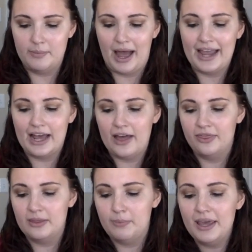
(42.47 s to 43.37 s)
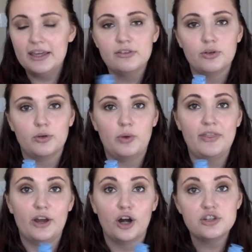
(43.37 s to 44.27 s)
I got the baking soda one.
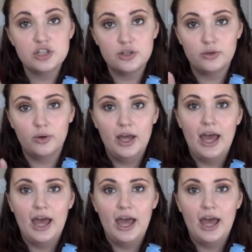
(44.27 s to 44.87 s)
There are two.